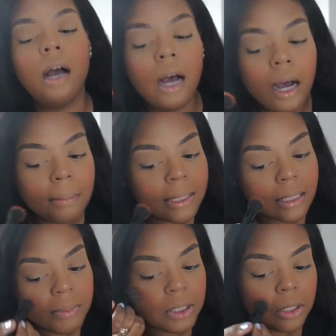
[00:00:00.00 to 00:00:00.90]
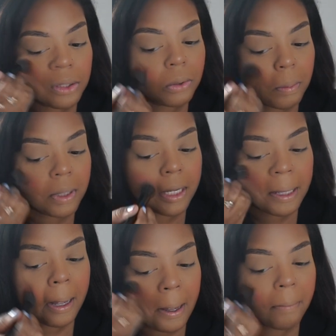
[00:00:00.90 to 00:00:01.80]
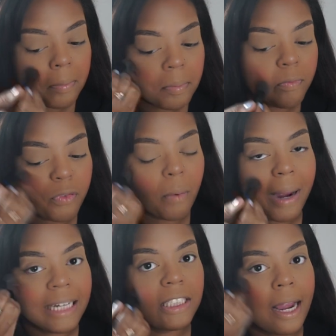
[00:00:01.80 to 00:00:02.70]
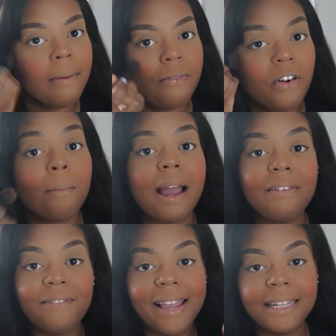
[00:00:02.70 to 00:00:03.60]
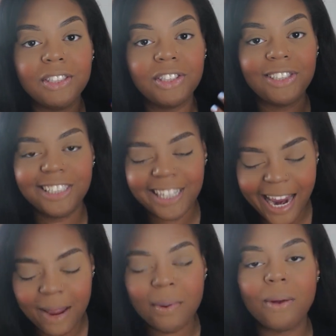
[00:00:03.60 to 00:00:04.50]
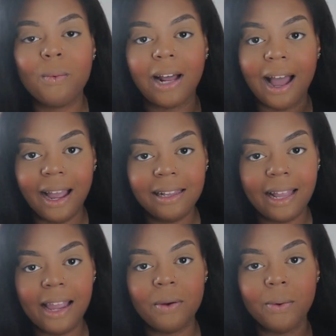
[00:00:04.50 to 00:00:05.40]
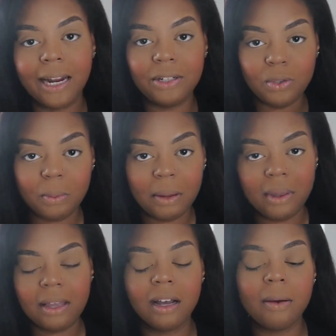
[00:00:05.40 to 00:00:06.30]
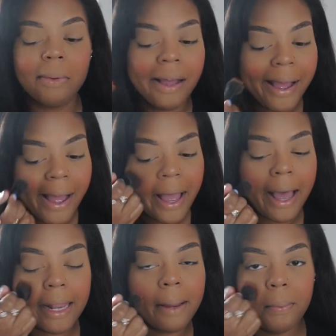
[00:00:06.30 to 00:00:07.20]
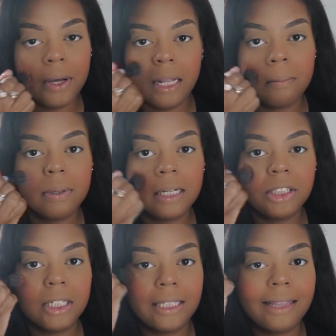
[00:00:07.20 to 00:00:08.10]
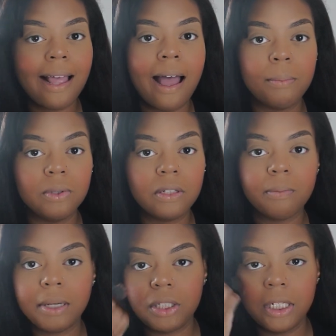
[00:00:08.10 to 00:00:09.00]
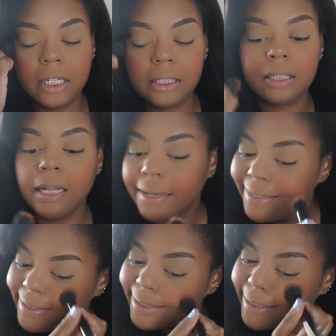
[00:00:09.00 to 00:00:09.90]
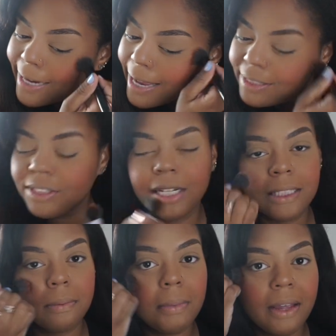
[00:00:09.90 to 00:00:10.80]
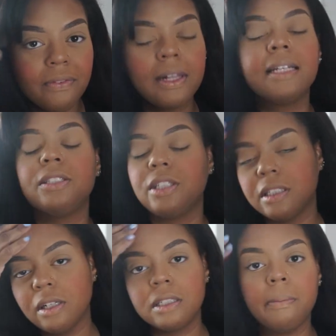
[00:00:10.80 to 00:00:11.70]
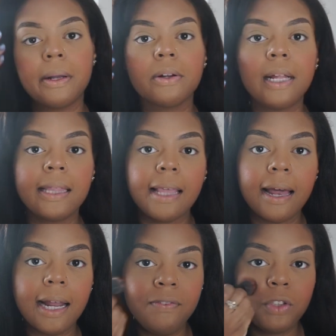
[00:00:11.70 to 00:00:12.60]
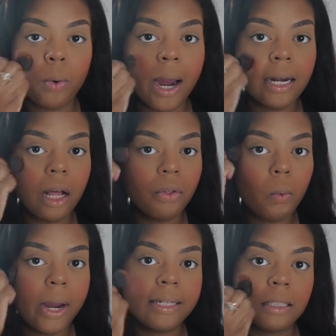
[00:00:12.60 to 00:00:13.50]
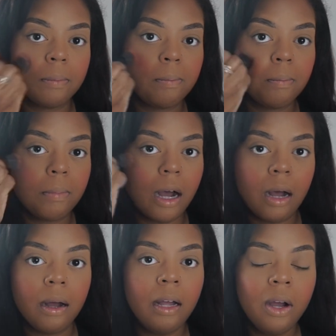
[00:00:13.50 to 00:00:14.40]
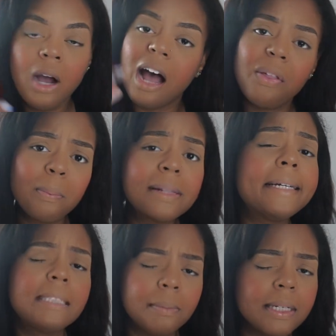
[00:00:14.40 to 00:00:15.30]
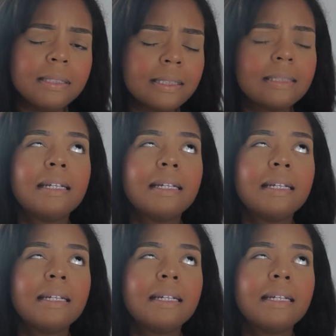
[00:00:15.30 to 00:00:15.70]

That's up to you, but for my shape, for my face shape and what I like when I do my makeup, I like putting blushes in the apples of my cheeks. Just me. I feel like it just looks better like that. I've tried other ways to other placements